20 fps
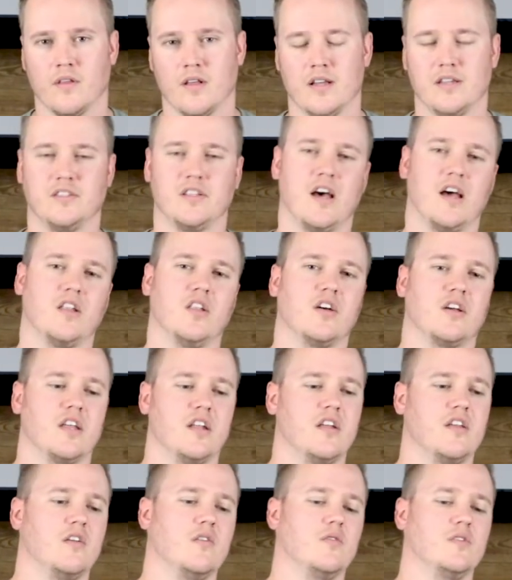He's not
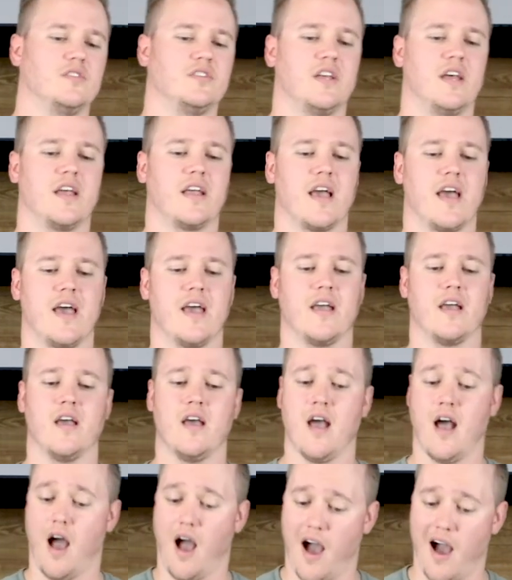looking at you and saying, "Hey,
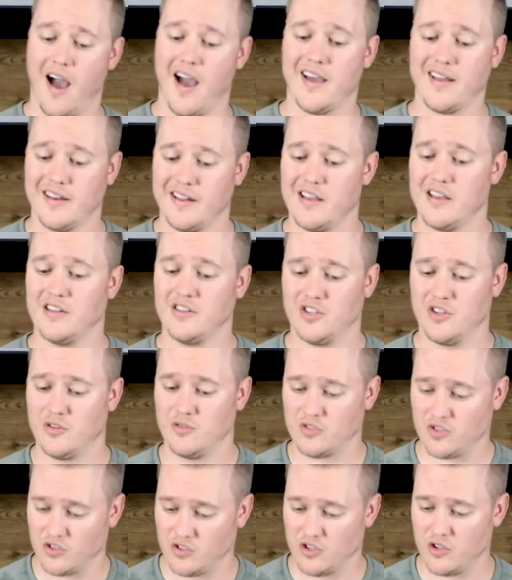I need
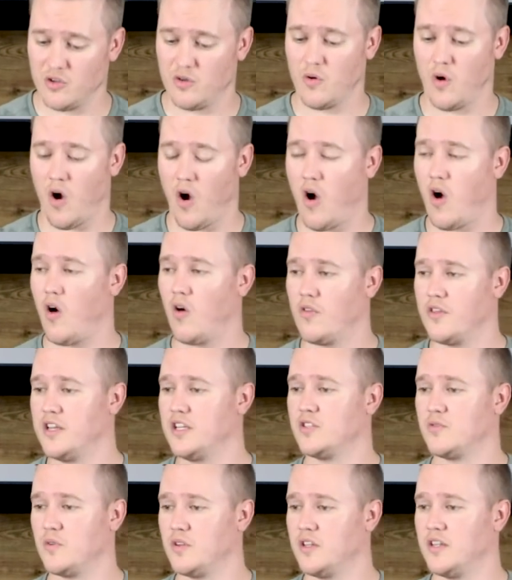you to do all
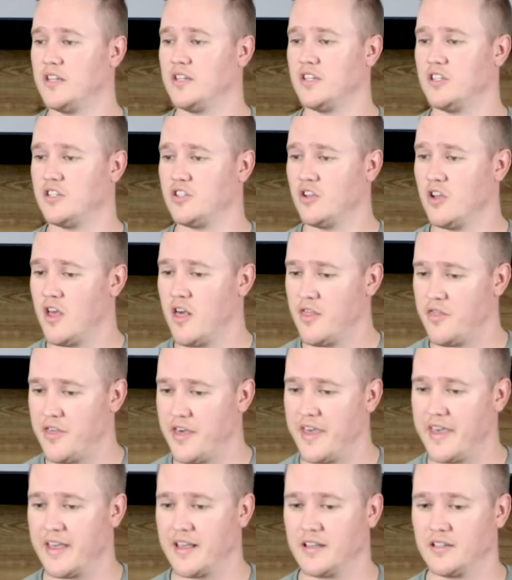these religious
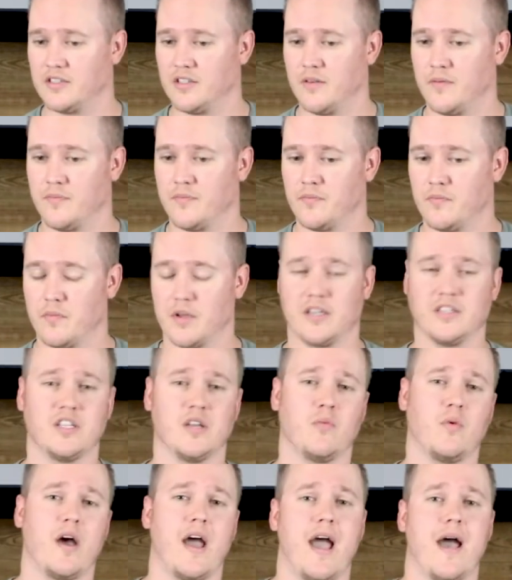things," because
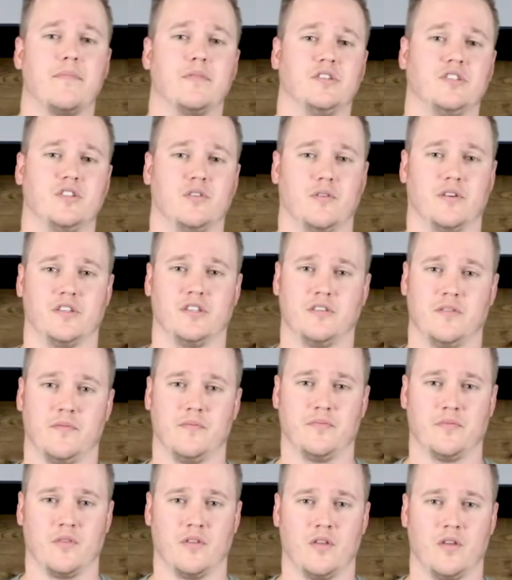then what happens to us?
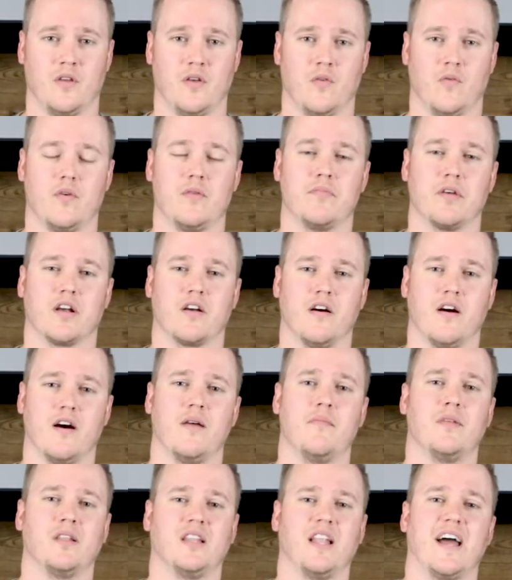We
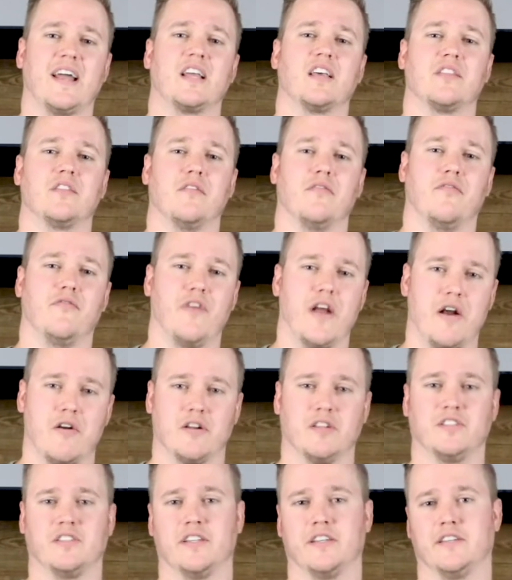become like the
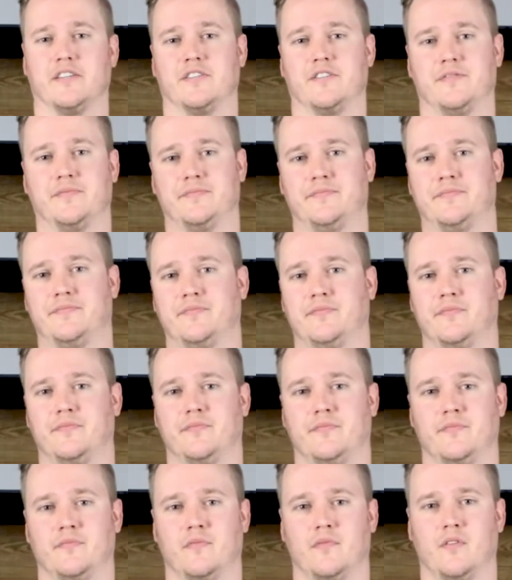Pharisees.
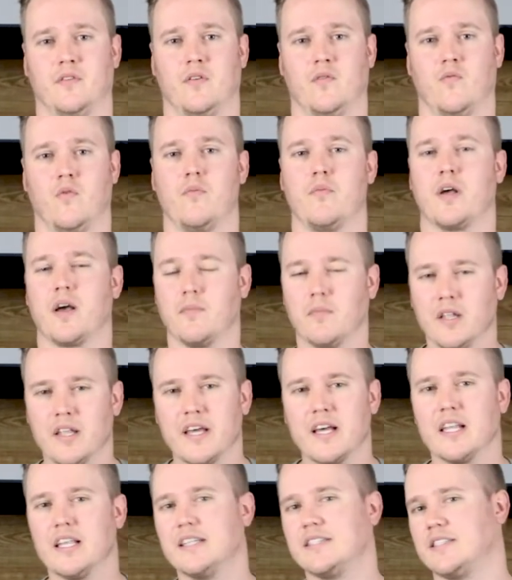We become
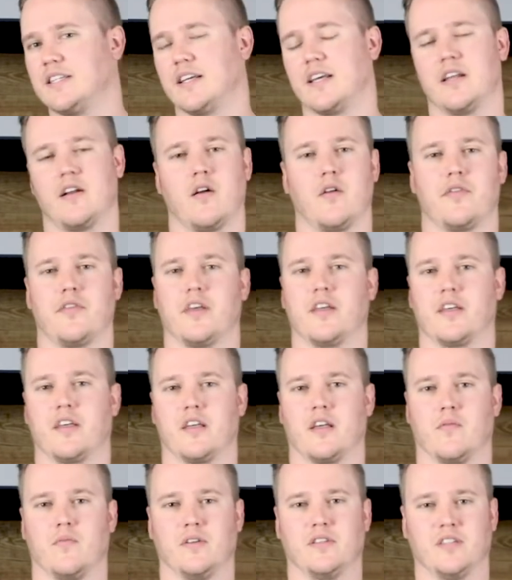legalistic in our
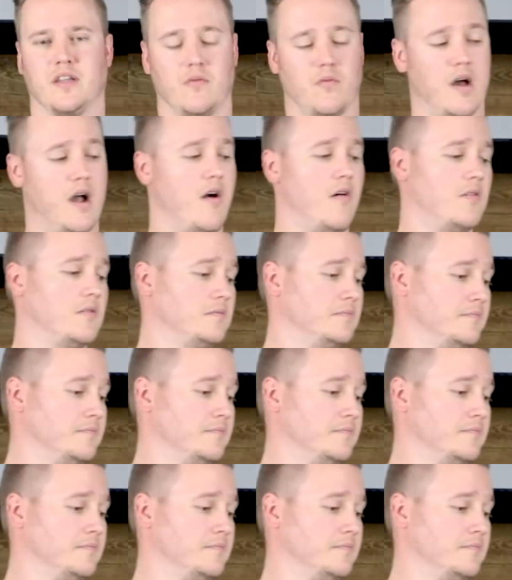thinking, and we say, "Well,